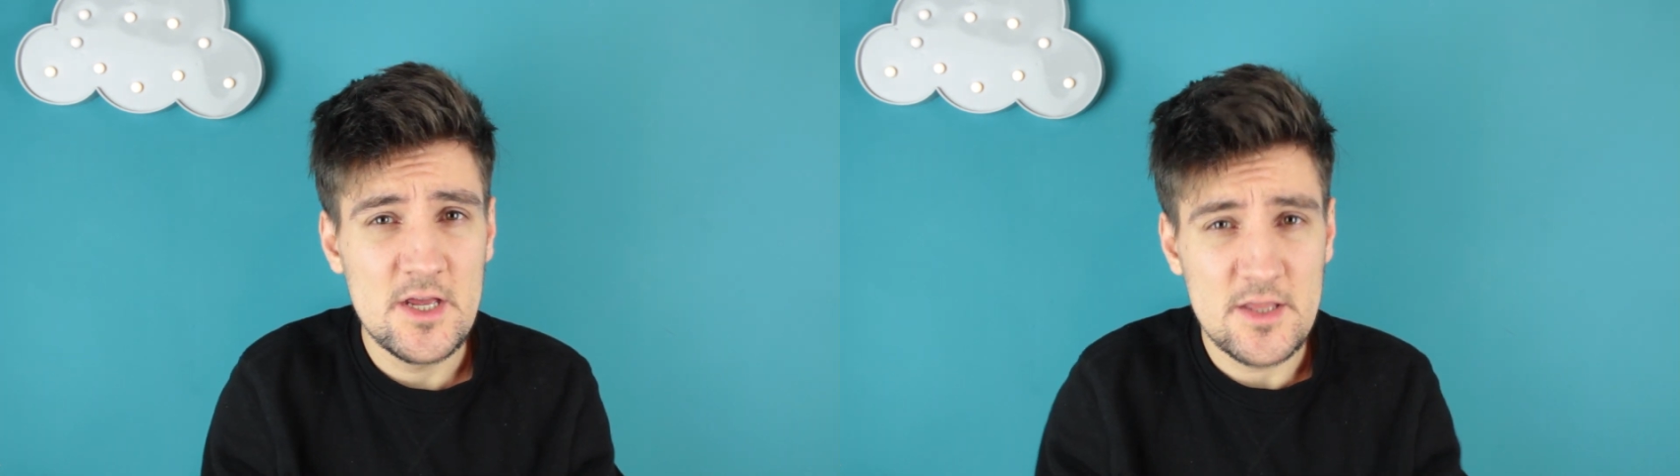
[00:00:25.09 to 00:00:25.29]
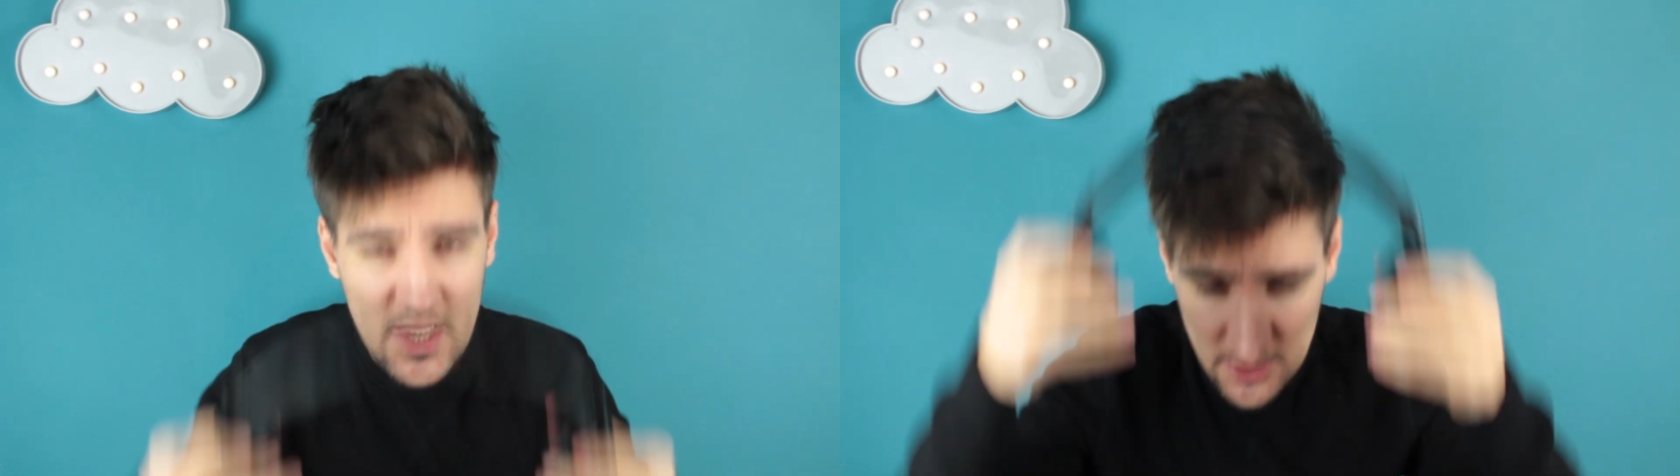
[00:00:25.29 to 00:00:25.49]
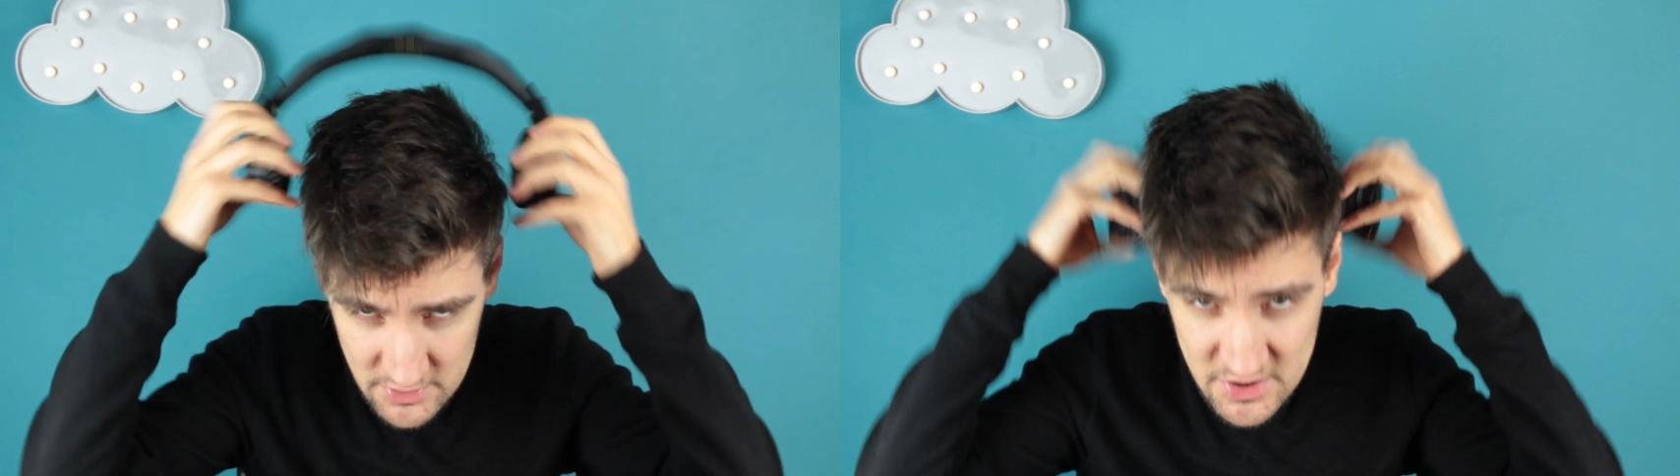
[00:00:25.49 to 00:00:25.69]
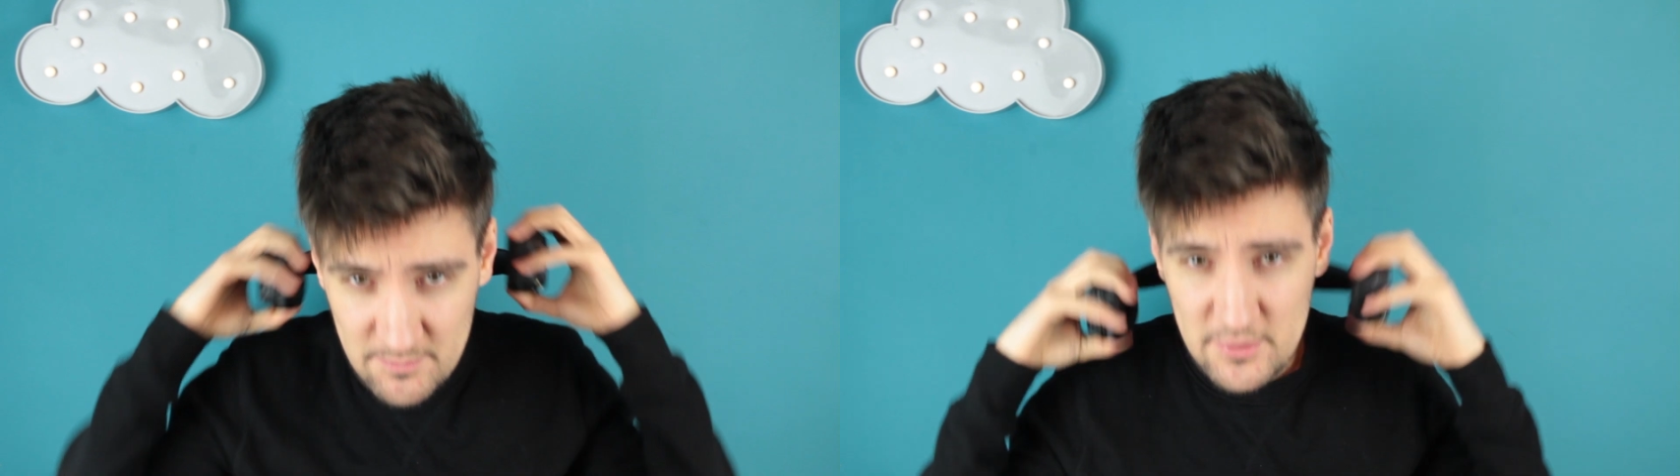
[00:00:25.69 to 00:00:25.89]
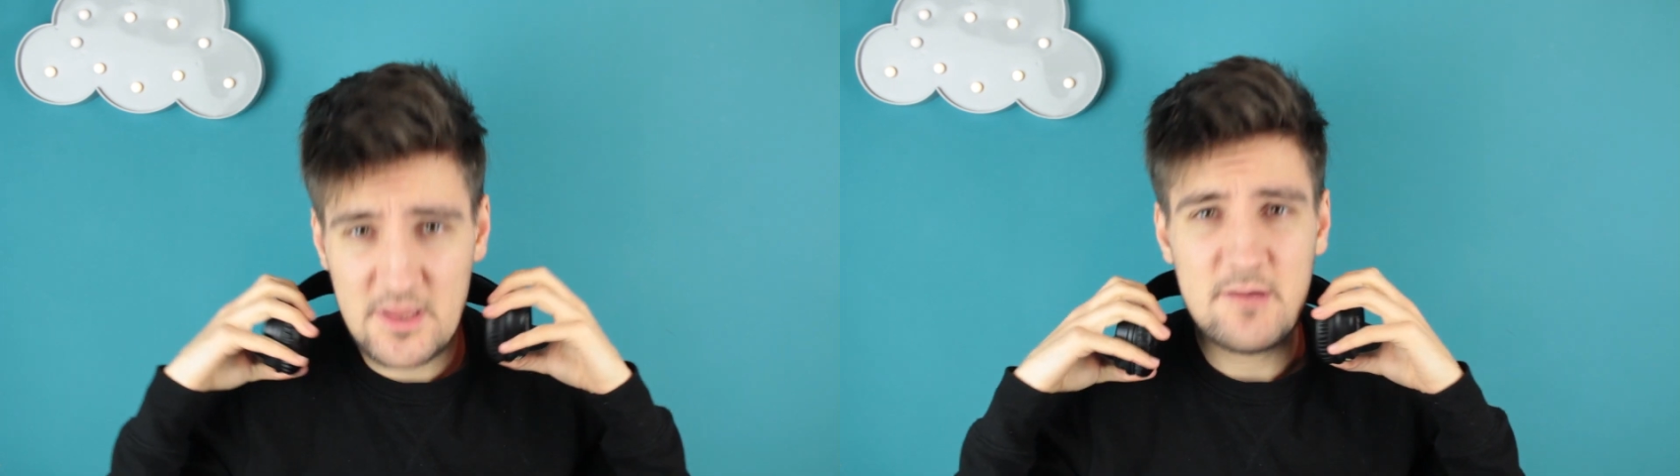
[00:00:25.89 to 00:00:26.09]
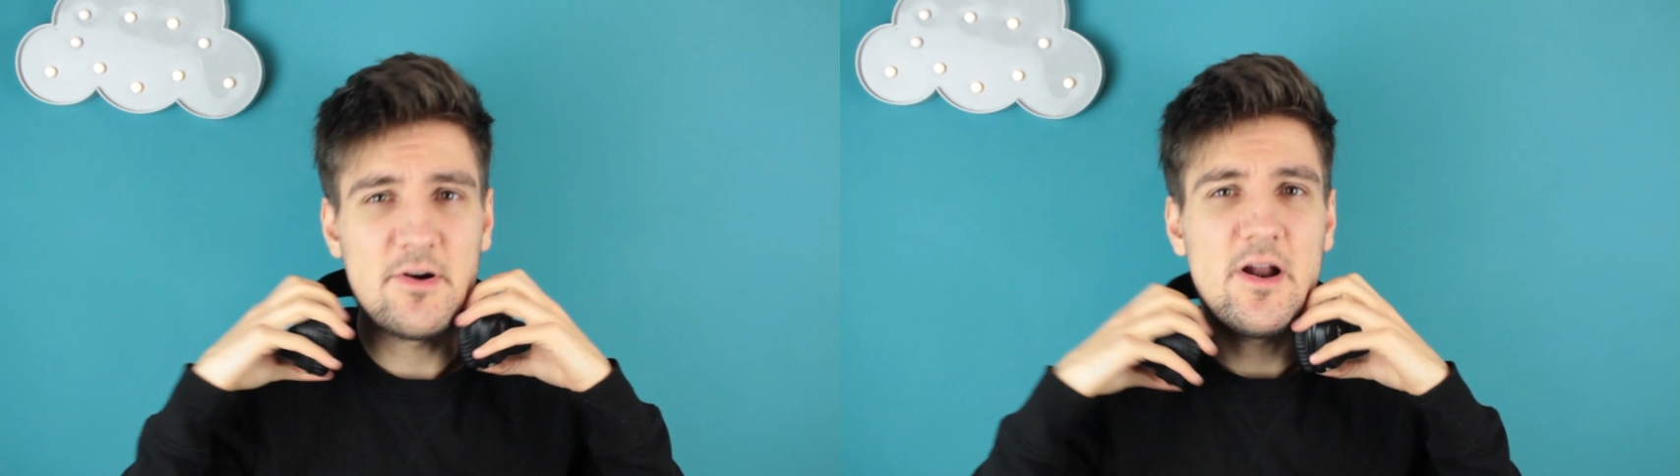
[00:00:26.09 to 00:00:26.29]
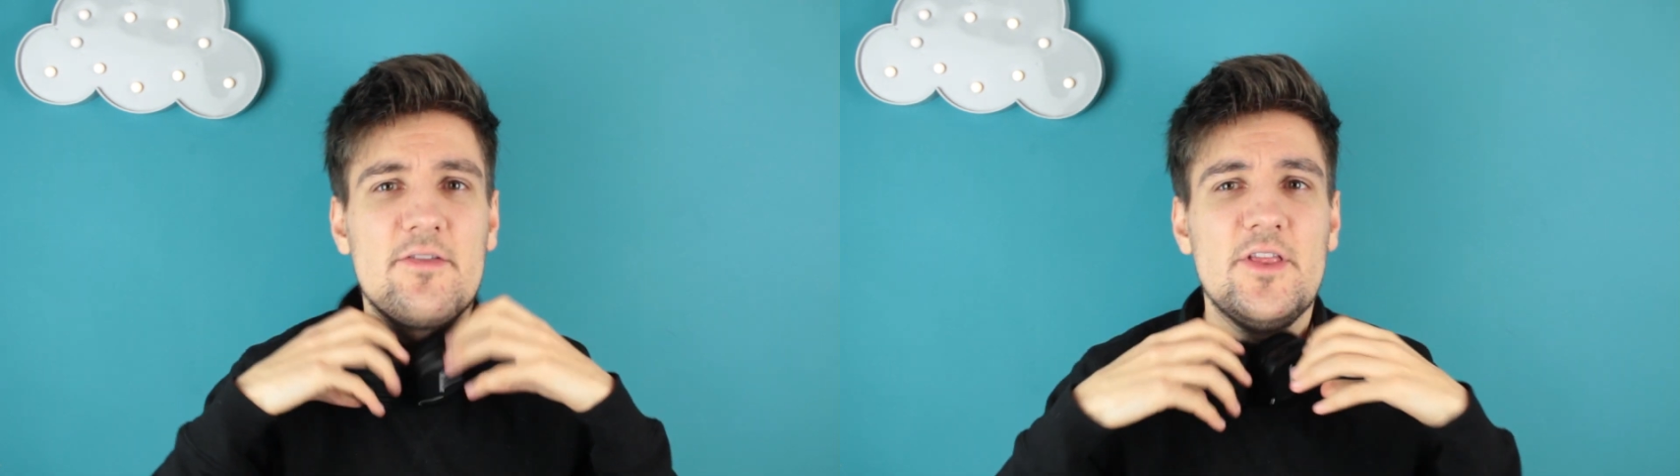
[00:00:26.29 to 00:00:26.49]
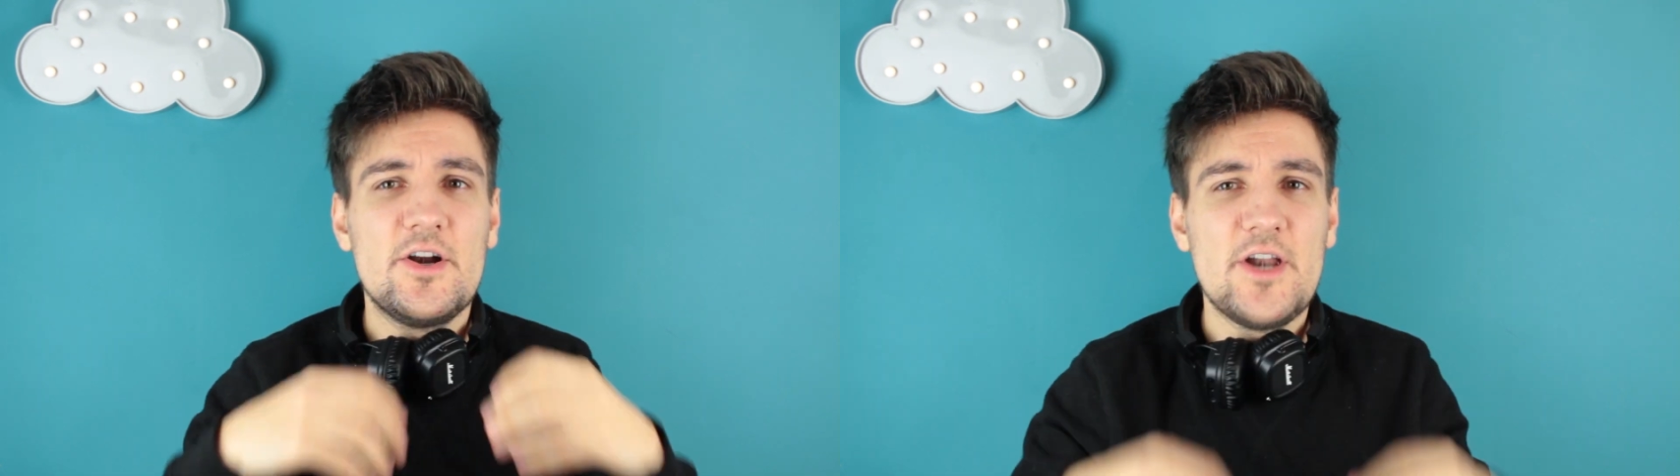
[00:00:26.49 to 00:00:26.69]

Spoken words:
they used to put them around their